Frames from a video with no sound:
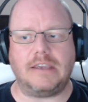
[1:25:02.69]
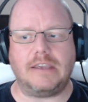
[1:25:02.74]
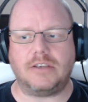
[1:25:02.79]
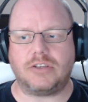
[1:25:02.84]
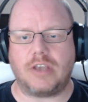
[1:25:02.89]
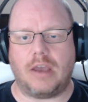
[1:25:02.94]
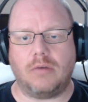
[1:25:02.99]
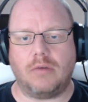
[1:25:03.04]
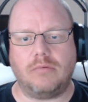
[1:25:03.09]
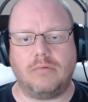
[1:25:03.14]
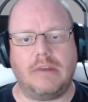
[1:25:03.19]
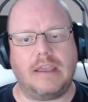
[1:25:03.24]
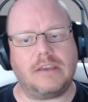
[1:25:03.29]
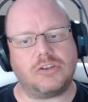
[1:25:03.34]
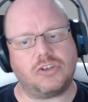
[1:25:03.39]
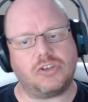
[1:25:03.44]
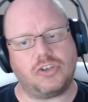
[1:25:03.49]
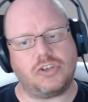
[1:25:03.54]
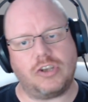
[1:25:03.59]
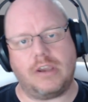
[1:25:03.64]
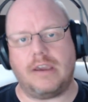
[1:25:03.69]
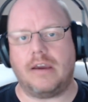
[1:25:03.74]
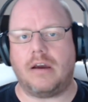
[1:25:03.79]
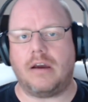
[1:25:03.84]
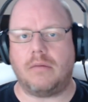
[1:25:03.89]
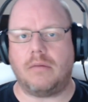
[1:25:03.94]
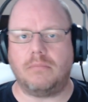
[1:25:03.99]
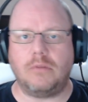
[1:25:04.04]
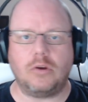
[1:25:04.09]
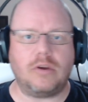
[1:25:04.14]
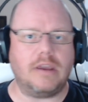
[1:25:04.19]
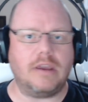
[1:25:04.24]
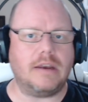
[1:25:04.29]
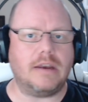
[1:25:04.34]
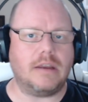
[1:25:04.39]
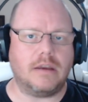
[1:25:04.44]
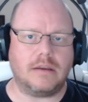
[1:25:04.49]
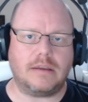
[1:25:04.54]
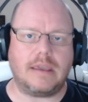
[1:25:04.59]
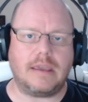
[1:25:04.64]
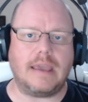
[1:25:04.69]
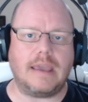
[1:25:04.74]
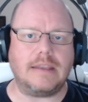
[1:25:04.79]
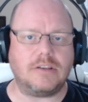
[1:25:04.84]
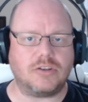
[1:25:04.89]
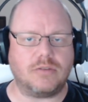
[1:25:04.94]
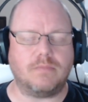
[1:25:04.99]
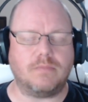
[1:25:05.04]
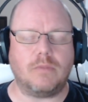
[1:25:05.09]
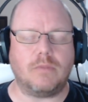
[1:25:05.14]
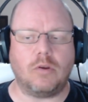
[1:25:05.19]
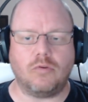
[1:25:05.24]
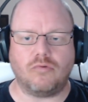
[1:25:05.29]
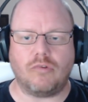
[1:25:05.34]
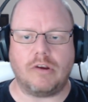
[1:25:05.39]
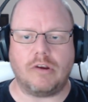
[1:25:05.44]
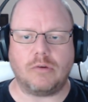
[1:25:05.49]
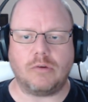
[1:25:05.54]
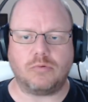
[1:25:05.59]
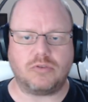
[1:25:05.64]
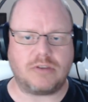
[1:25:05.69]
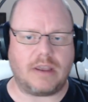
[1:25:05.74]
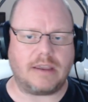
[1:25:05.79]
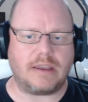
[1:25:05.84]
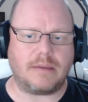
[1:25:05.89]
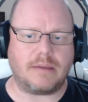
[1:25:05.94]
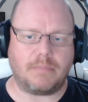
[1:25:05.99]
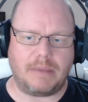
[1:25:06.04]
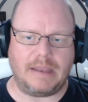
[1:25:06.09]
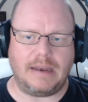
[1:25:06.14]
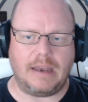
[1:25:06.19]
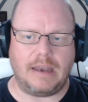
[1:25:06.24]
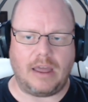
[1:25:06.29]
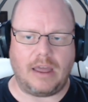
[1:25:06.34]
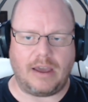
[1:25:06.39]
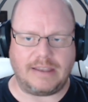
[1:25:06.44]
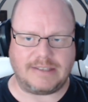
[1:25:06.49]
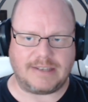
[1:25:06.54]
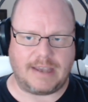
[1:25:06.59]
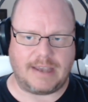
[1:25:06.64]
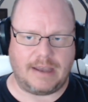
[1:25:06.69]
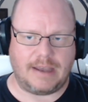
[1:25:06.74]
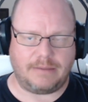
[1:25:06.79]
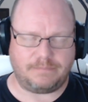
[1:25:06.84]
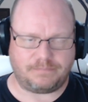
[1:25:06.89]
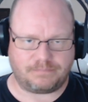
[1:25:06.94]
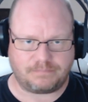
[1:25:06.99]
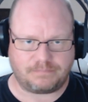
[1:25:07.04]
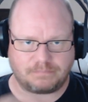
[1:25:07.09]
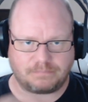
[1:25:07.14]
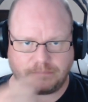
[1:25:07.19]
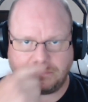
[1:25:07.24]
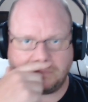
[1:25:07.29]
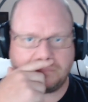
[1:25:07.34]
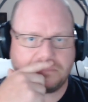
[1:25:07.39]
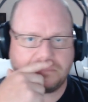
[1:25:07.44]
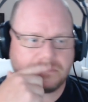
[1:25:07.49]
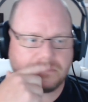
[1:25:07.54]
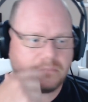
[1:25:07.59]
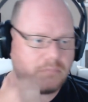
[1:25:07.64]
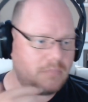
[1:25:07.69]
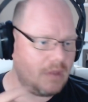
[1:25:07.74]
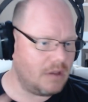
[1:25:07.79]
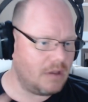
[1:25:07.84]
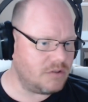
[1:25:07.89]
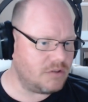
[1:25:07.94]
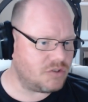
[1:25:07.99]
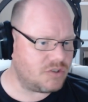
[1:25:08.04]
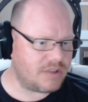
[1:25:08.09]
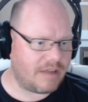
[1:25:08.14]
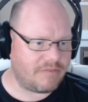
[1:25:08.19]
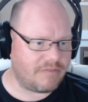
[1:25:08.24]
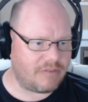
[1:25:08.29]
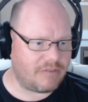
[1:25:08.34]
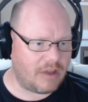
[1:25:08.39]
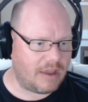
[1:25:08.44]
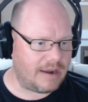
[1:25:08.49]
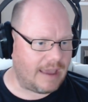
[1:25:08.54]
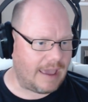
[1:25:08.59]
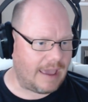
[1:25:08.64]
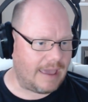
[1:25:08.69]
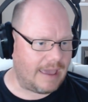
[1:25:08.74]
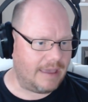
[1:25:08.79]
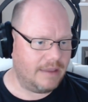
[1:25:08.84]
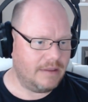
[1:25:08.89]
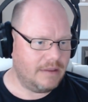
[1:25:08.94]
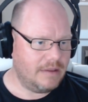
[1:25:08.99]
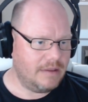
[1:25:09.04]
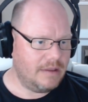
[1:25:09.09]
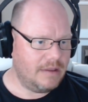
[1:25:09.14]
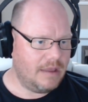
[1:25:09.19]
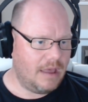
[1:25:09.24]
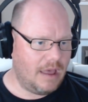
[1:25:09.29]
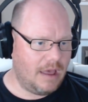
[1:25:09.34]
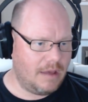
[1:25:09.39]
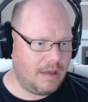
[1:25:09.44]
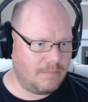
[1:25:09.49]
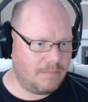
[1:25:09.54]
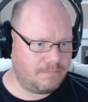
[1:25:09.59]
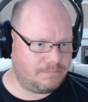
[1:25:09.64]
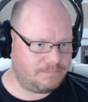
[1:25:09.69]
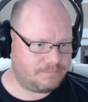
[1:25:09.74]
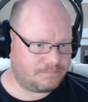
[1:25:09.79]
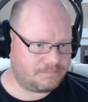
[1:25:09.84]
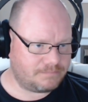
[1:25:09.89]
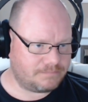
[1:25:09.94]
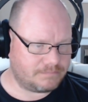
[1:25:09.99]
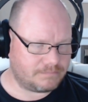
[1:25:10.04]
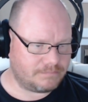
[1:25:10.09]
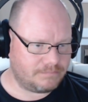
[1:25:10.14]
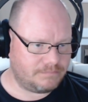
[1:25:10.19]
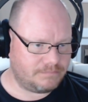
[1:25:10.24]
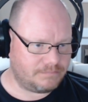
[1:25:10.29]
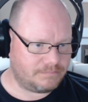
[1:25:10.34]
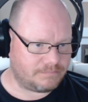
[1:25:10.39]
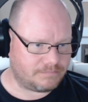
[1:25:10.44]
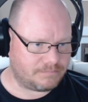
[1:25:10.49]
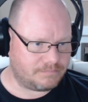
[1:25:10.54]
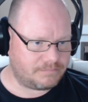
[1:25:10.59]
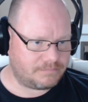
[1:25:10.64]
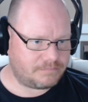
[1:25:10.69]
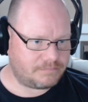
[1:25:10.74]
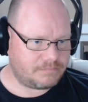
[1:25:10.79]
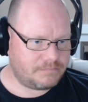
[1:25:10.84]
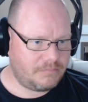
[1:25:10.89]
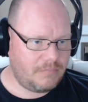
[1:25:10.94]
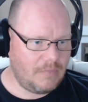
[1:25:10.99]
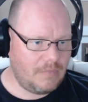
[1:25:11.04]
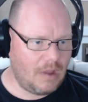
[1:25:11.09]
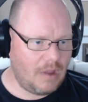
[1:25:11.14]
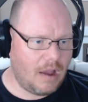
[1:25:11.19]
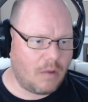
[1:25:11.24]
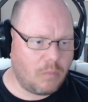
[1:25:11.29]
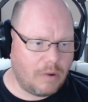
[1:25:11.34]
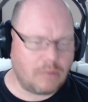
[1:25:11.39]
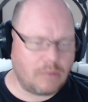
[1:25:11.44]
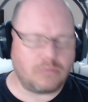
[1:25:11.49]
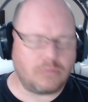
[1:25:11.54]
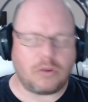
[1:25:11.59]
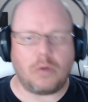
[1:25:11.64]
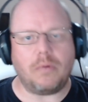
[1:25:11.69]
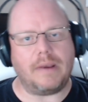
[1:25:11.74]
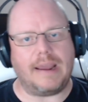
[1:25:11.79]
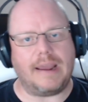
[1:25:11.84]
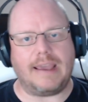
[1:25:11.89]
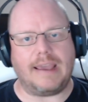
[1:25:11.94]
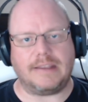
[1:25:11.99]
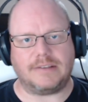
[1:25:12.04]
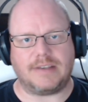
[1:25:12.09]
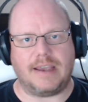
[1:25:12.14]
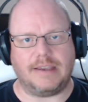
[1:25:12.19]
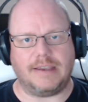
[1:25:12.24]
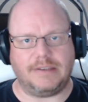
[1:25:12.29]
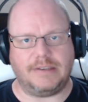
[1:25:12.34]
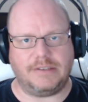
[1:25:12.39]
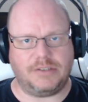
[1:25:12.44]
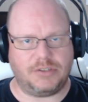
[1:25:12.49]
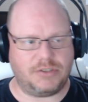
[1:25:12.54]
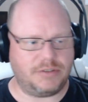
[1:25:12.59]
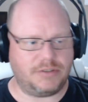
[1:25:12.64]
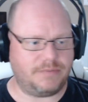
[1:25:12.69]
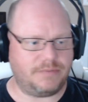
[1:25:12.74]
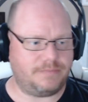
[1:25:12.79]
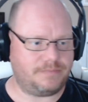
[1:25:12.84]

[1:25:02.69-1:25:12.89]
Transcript: So next year I'm looking at getting some new reels, something a bit lighter and stuff like that. I will do an outtakes.